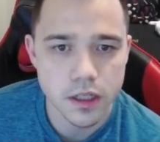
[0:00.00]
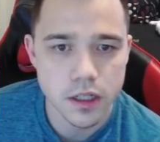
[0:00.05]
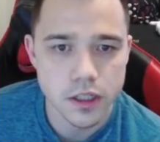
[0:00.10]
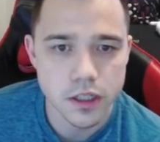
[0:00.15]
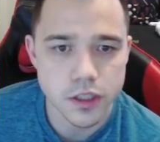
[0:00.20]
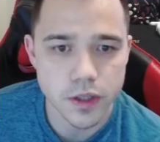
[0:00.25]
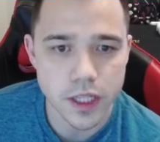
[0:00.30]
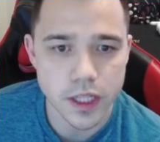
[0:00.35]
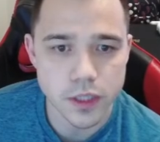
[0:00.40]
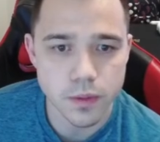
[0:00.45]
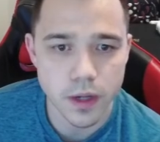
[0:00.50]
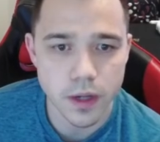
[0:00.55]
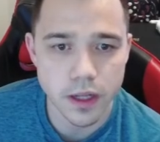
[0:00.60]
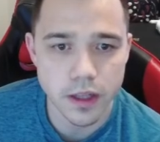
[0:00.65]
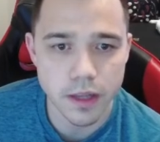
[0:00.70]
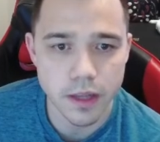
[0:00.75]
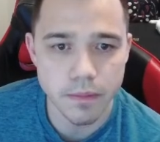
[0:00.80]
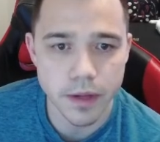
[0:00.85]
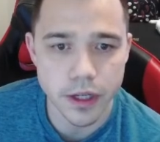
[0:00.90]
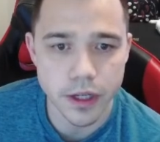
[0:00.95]
That's why I
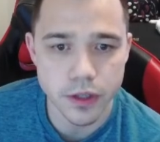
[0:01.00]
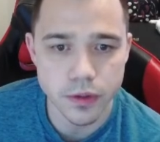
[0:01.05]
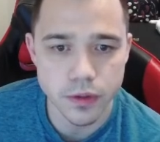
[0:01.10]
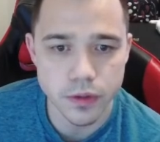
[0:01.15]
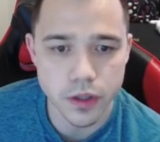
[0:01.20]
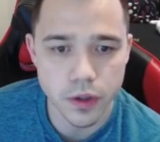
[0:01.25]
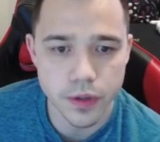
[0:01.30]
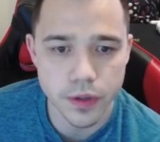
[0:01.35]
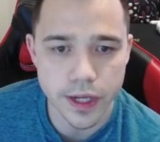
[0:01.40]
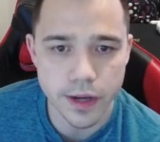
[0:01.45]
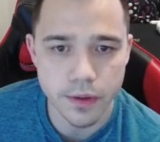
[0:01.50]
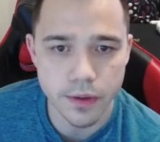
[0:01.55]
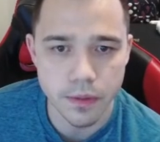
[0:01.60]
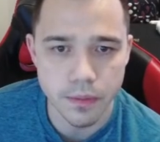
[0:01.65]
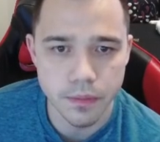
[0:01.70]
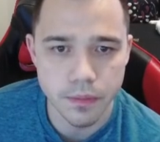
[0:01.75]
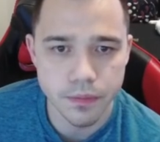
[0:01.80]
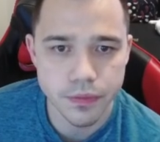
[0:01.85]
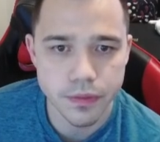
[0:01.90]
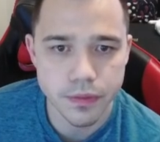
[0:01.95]
let my Goon go down,
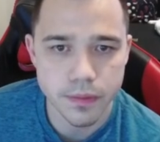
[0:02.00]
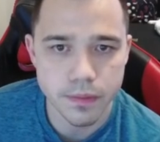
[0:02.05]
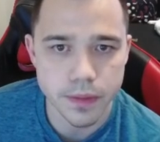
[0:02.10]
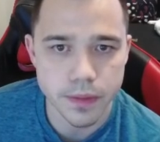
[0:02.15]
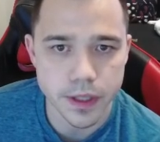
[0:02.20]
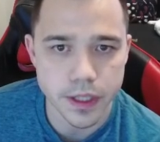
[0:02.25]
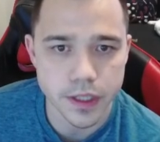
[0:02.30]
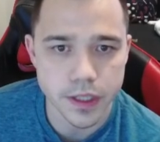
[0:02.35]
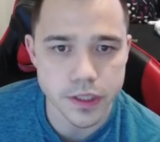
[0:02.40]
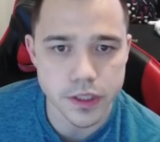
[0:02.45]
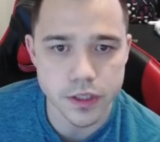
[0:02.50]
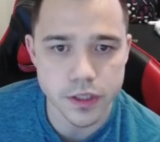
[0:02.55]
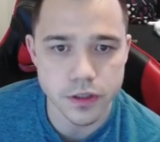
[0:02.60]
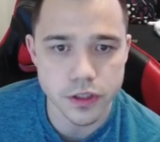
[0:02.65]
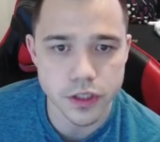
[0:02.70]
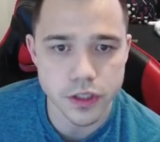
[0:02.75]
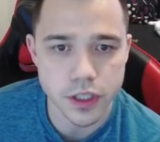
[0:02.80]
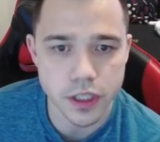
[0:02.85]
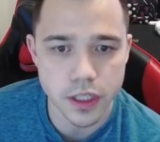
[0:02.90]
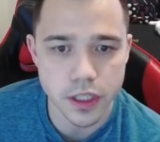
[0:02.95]
because they're
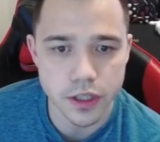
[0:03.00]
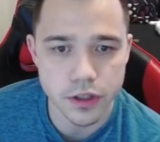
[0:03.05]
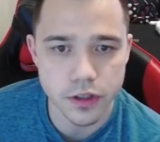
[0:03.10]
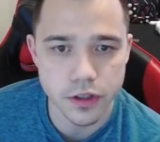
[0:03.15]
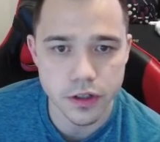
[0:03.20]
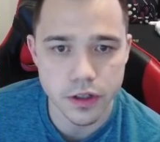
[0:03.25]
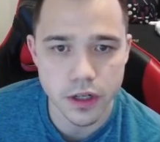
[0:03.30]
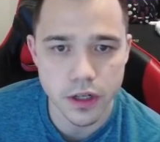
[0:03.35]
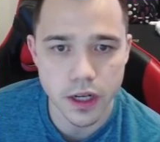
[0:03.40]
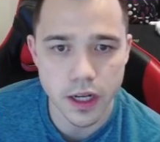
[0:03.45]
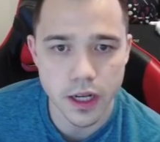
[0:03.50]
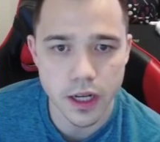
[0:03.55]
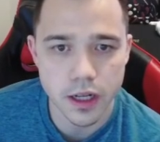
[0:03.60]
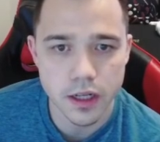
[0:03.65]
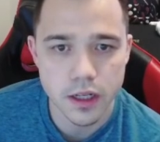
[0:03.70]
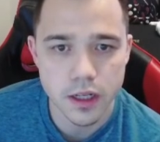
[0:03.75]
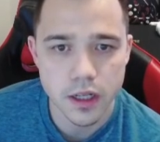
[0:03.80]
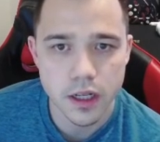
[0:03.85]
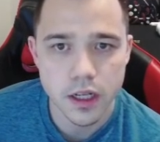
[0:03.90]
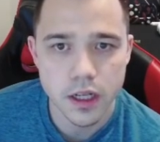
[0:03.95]
just gonna let their
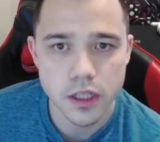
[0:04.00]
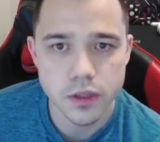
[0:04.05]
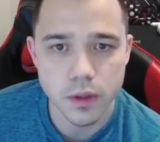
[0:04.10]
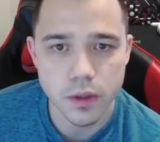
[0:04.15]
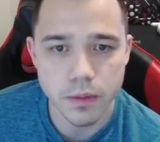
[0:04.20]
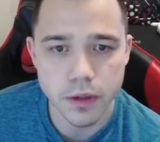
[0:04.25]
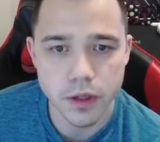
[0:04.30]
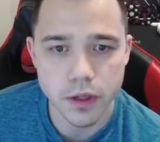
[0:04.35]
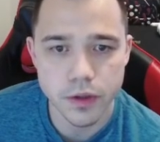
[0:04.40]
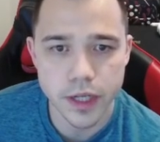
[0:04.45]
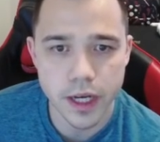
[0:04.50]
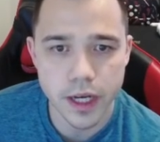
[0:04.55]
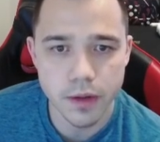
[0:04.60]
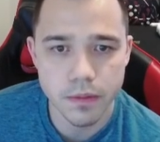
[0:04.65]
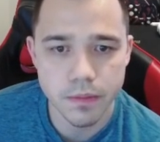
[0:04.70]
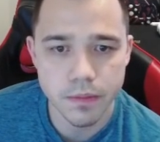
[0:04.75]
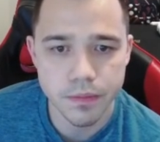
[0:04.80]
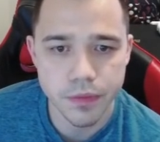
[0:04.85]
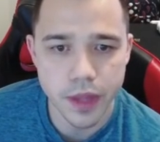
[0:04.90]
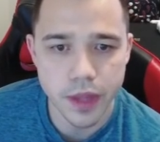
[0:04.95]
Swampert go
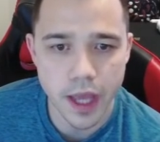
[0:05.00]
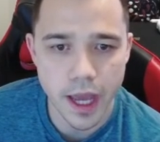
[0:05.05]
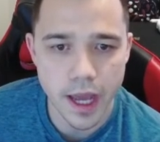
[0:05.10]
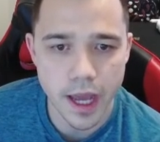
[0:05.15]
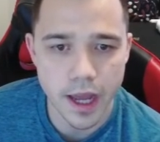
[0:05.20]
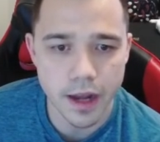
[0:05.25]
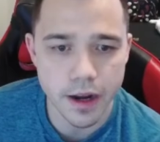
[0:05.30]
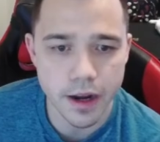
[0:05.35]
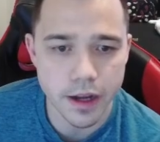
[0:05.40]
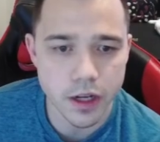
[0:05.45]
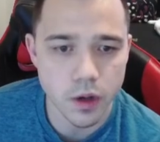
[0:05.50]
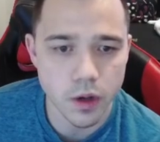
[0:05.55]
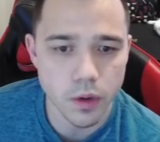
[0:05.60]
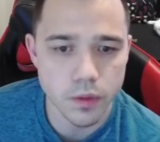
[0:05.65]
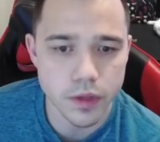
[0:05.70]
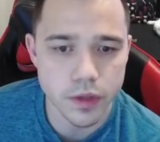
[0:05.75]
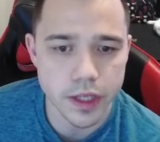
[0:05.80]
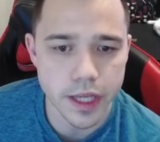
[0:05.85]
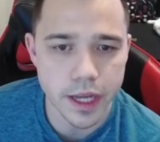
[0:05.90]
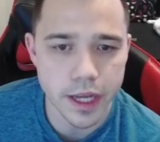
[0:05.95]
down, and I go in with
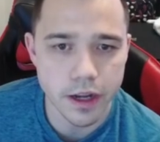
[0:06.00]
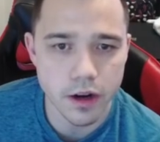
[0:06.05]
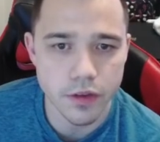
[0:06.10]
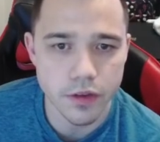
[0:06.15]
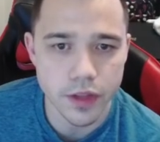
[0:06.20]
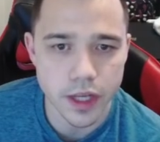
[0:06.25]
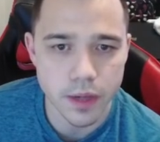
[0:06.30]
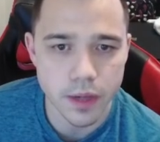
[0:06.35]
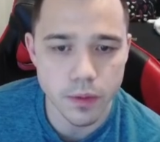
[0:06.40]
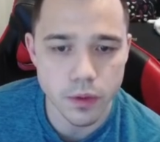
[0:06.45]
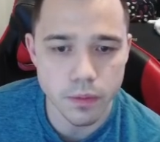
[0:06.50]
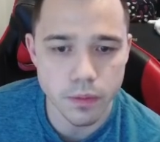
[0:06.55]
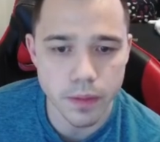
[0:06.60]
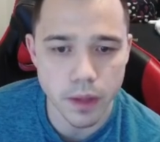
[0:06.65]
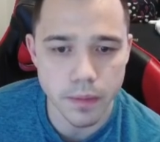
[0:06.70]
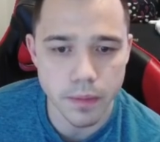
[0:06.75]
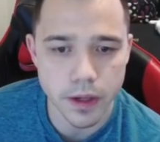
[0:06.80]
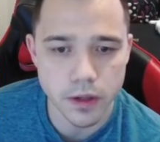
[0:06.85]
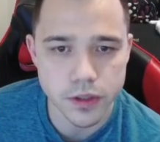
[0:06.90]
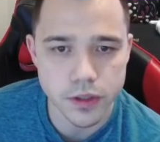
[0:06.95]
the Gengar and they come with the
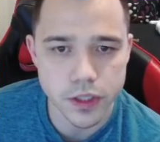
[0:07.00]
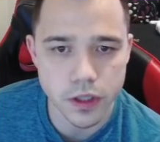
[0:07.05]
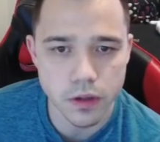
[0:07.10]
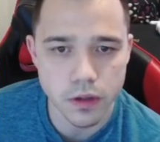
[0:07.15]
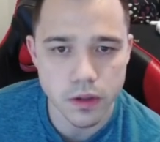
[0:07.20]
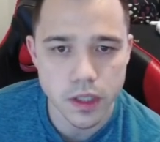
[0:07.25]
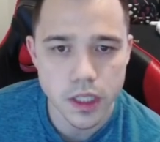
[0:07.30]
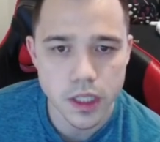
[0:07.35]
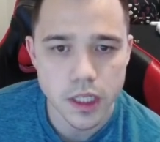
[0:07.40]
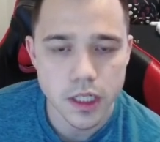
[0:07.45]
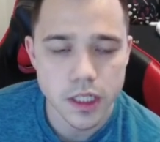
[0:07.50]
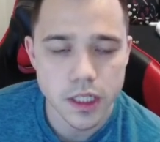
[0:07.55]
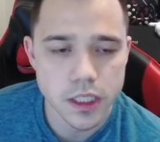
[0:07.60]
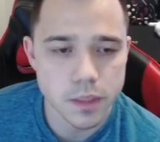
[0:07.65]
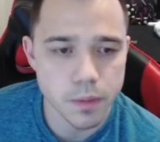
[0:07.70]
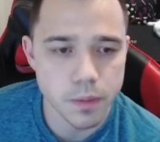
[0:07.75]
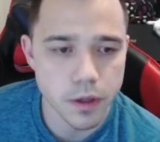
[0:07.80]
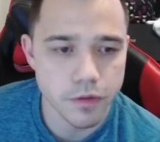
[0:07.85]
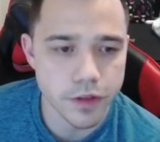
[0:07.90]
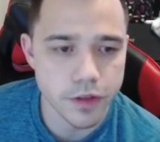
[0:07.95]
Melmetal. So this is
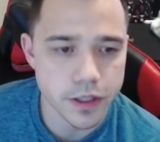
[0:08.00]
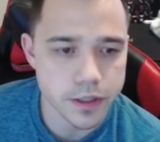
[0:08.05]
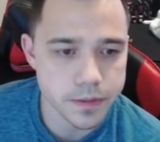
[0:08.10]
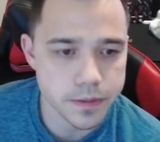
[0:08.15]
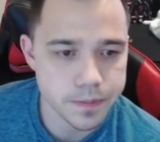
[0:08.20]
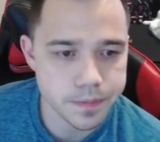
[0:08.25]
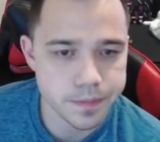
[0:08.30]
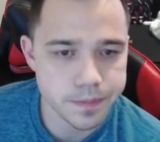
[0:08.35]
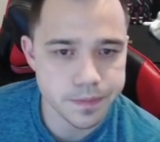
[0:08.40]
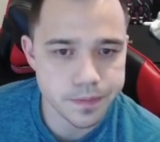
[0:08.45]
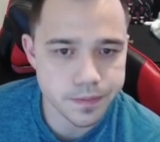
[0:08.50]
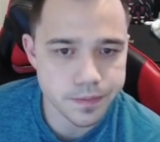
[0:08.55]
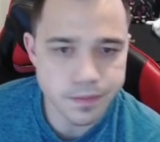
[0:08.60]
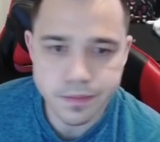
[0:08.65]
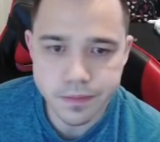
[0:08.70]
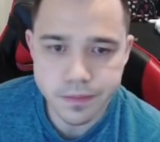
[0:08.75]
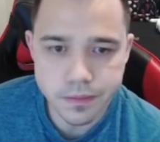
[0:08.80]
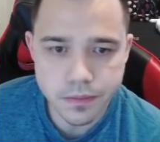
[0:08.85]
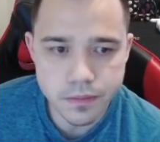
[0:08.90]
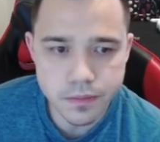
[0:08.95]
perfect.
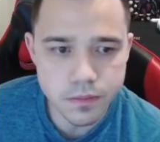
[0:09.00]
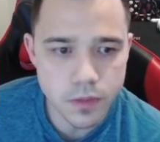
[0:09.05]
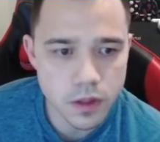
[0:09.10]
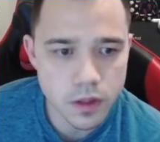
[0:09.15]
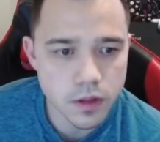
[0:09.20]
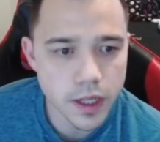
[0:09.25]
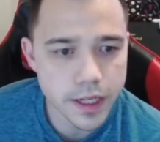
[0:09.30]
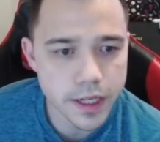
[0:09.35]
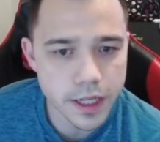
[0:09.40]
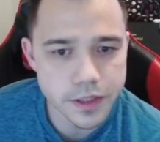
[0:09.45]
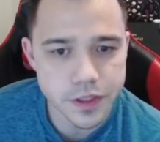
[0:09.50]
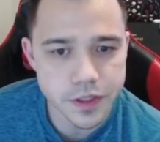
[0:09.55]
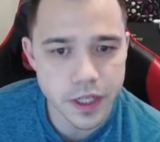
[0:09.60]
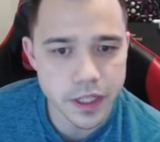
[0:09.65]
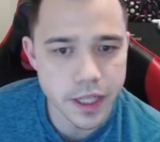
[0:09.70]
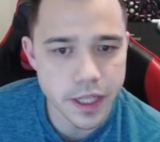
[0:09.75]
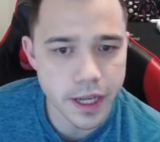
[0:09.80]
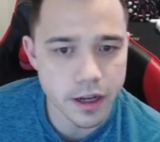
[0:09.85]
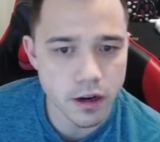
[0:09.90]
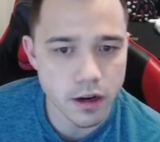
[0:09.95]
Like I said,
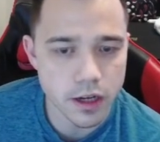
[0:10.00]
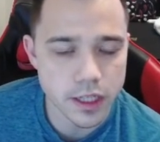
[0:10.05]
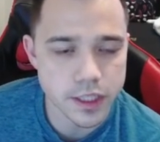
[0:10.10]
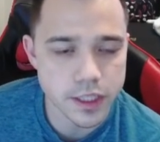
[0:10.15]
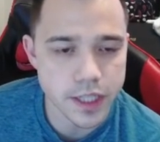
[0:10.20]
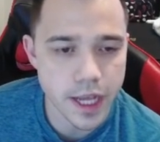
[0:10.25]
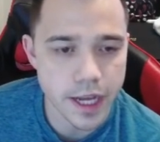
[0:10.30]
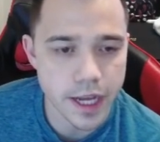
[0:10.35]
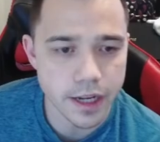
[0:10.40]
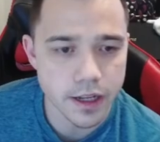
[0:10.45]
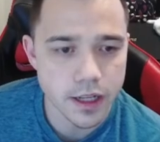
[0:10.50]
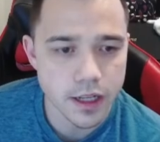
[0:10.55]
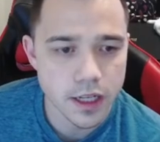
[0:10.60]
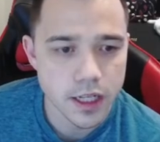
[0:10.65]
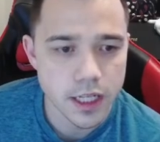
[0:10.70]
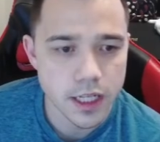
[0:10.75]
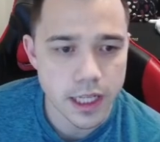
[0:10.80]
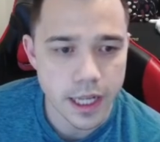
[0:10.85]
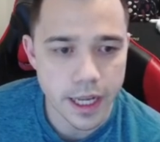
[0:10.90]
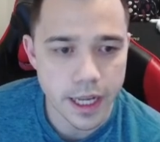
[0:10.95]
Gengar can tank
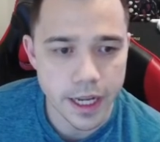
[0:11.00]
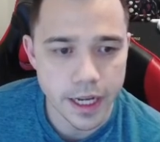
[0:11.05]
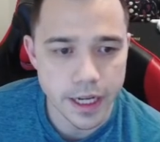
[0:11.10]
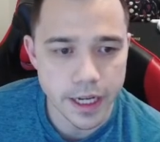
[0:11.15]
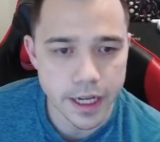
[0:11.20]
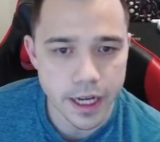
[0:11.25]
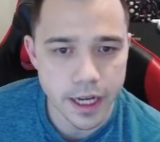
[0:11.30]
a